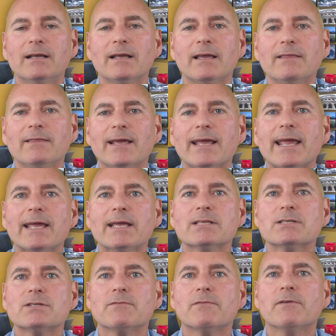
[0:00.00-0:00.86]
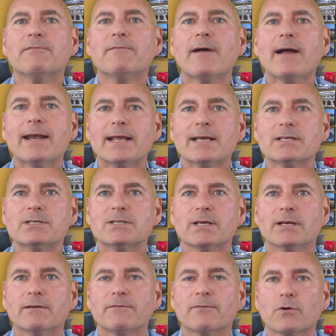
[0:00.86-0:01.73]
in the hands of the
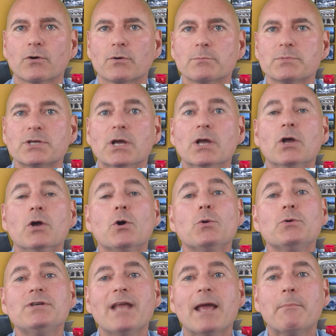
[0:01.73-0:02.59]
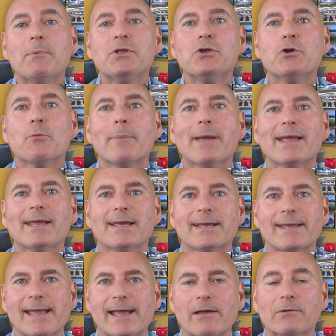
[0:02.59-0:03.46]
financing firms who debit your bank
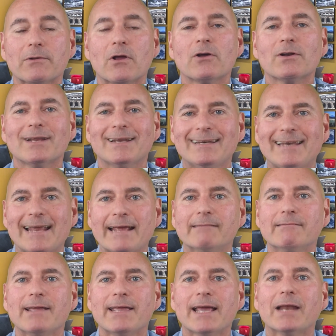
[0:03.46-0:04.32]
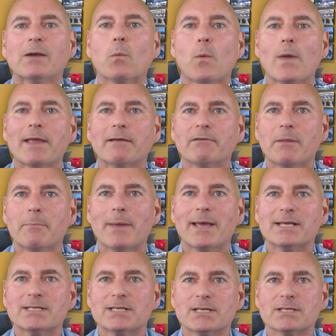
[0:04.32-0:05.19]
account on a daily and weekly
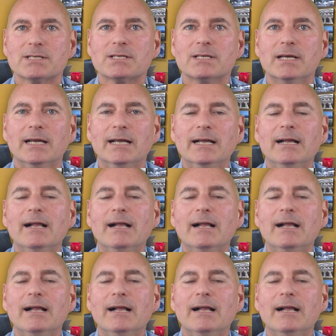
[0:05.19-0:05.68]
basis.